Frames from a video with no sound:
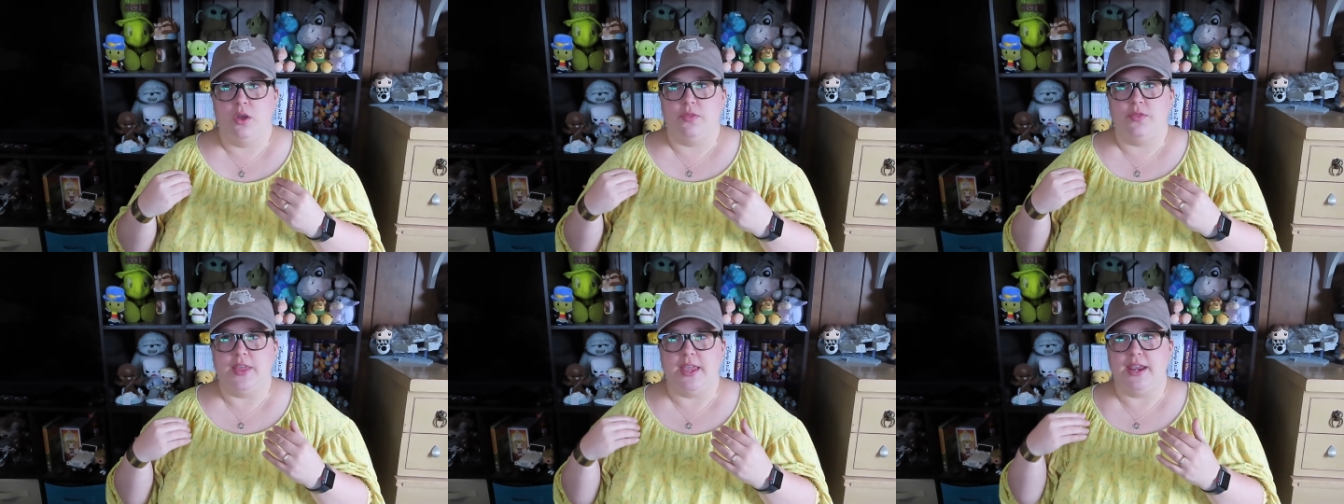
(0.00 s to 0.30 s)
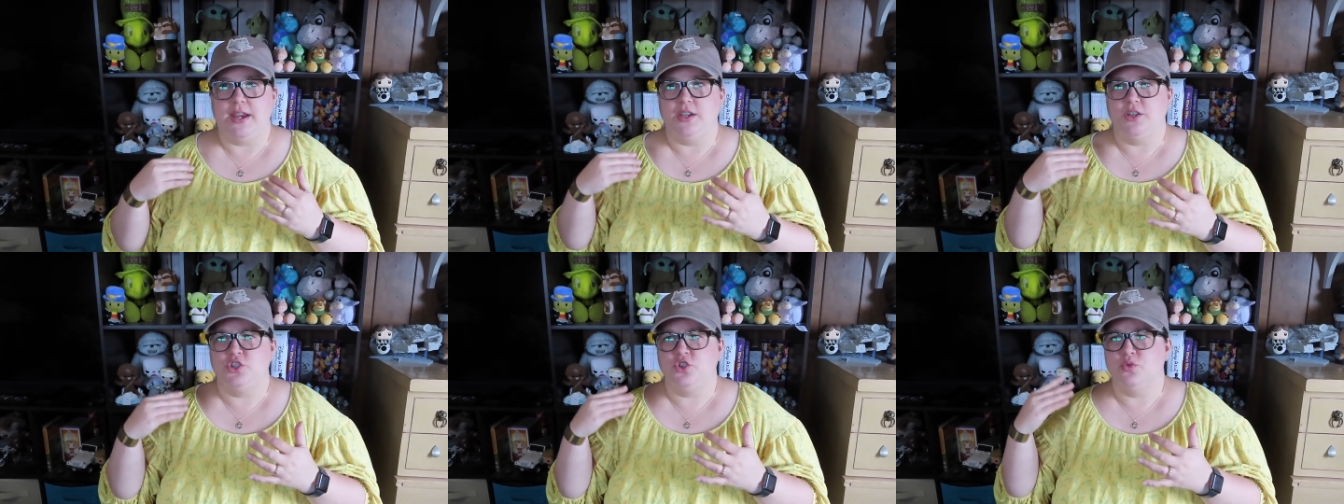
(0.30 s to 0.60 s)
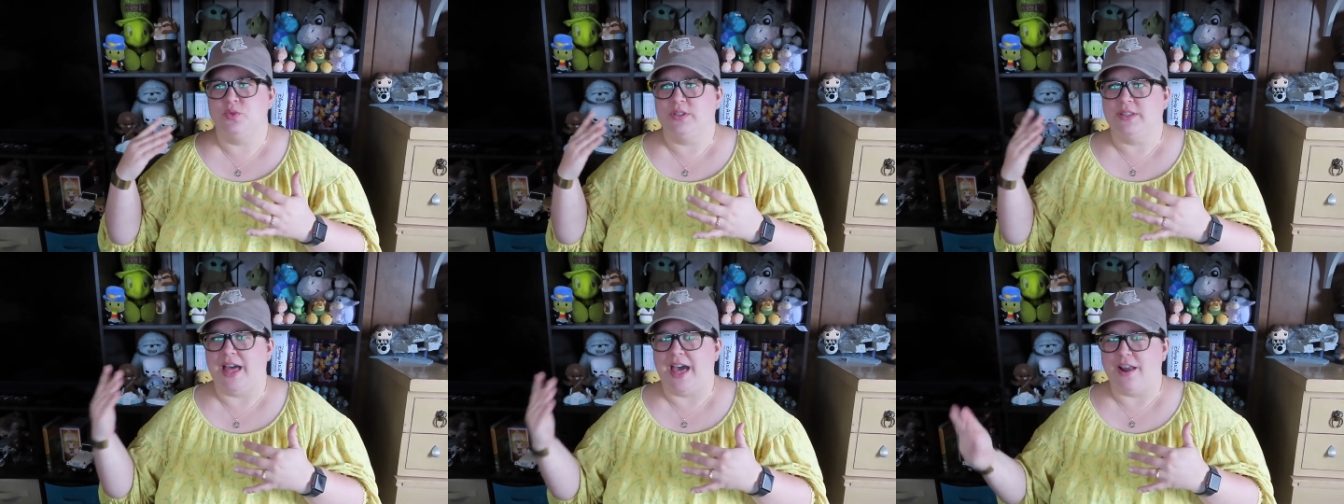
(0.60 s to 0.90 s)
they
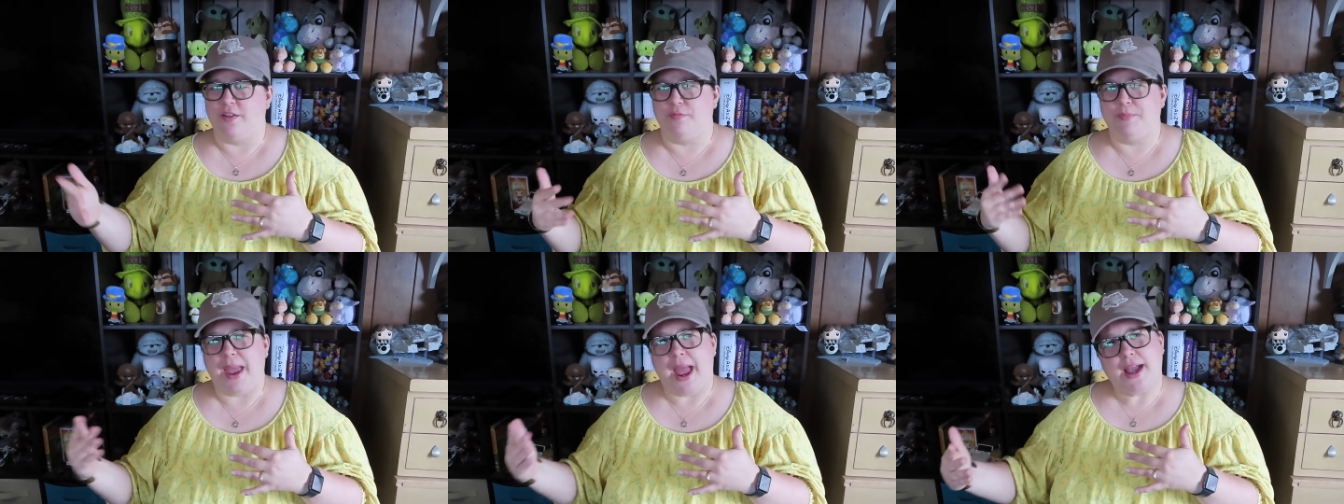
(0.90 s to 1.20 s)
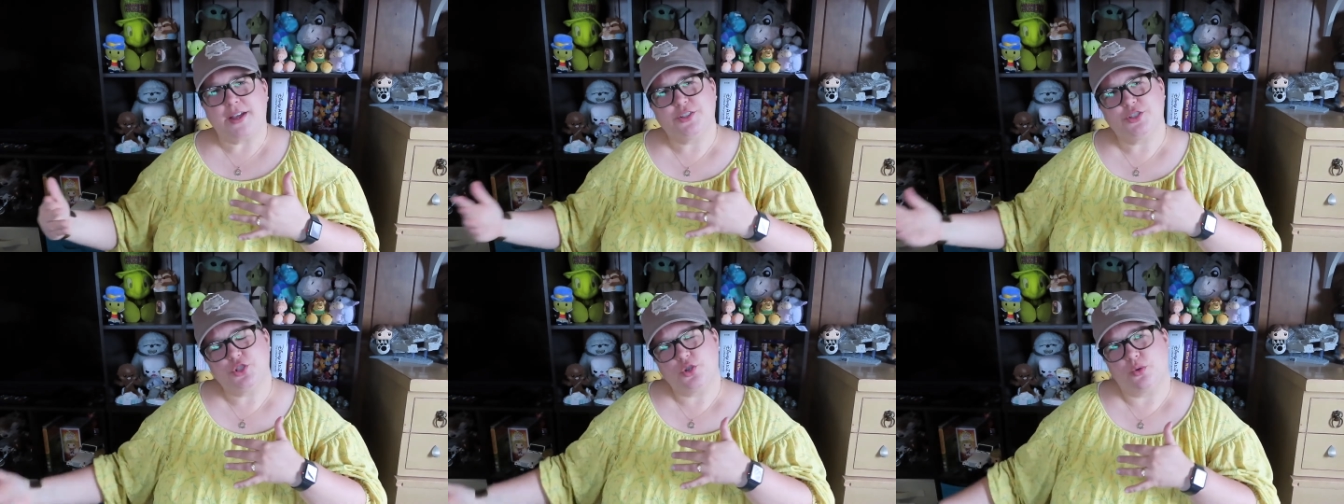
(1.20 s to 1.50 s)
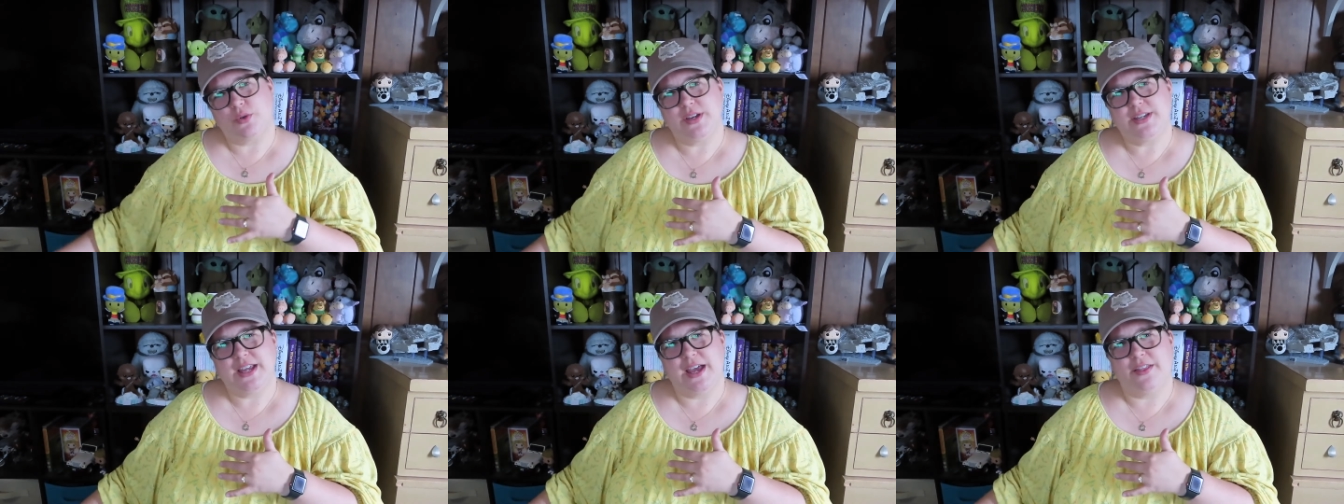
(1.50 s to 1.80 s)
do a lot of
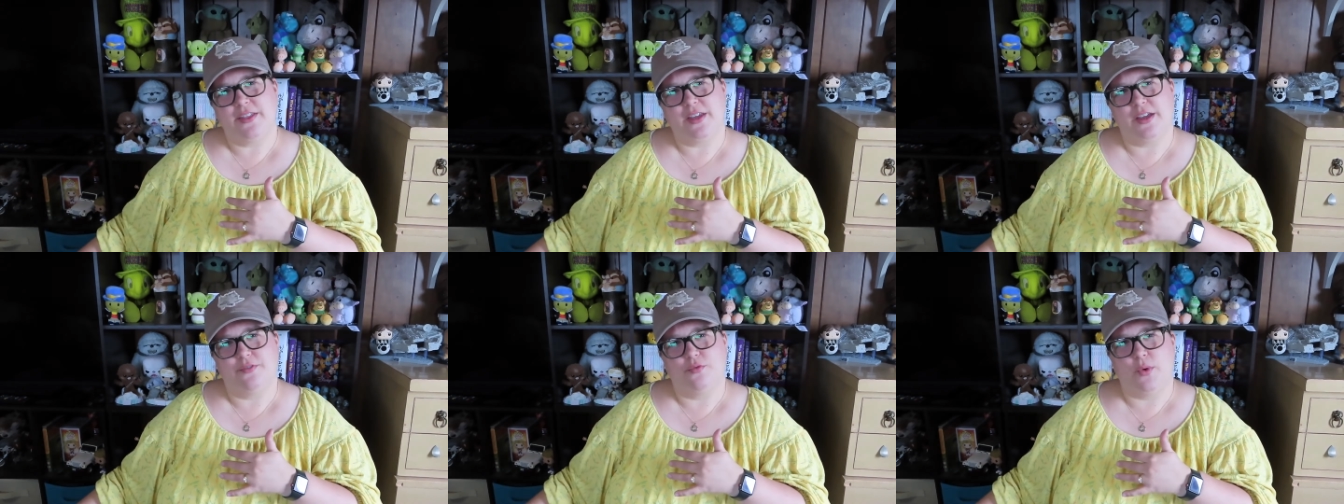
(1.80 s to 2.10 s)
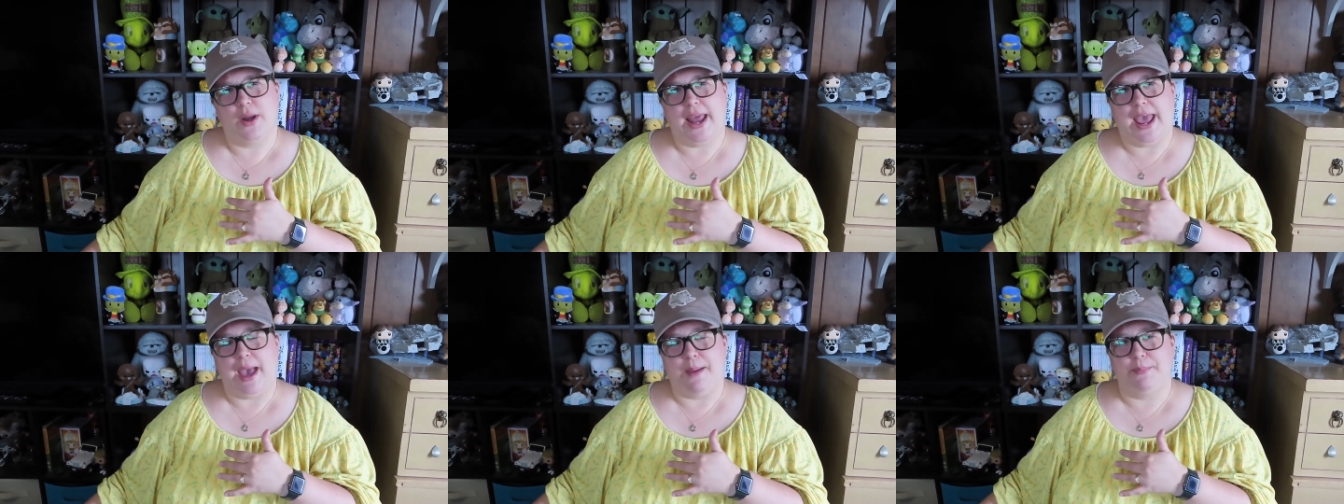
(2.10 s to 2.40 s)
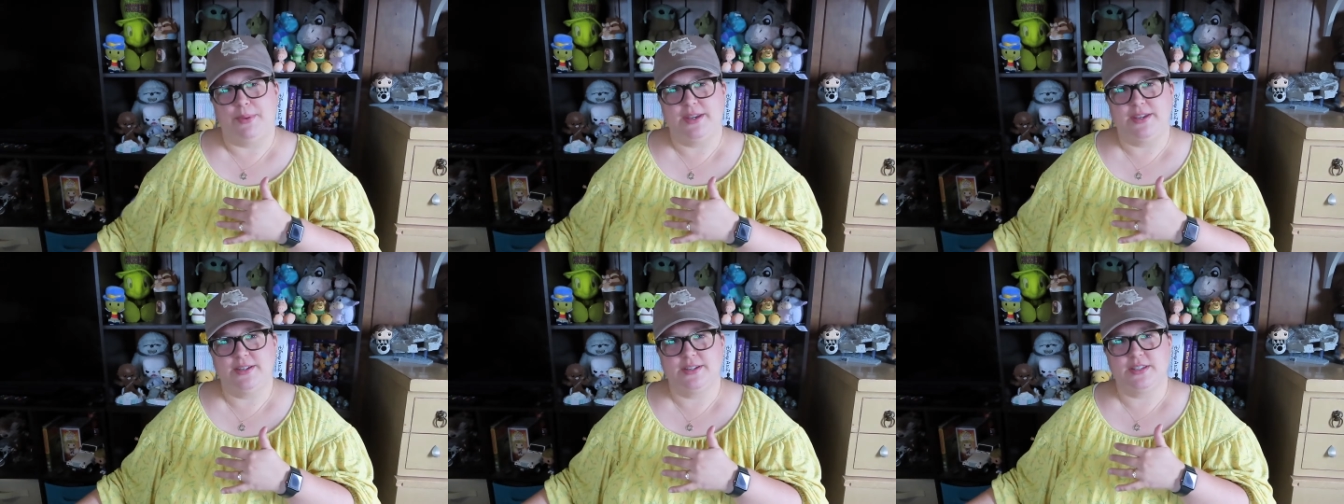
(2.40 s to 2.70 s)
backstory telling of what
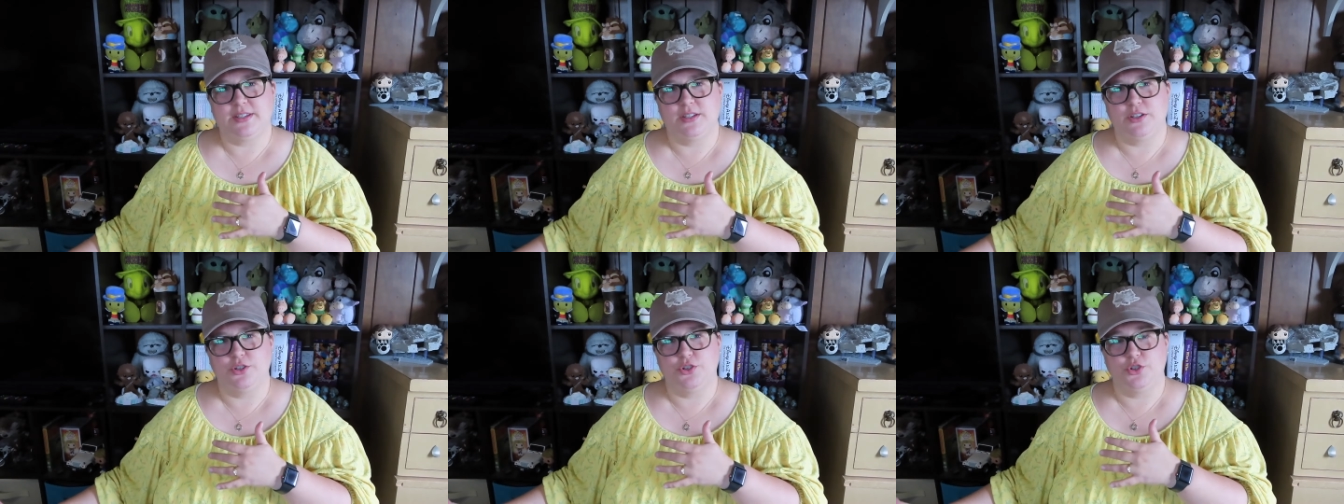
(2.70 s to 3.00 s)
happened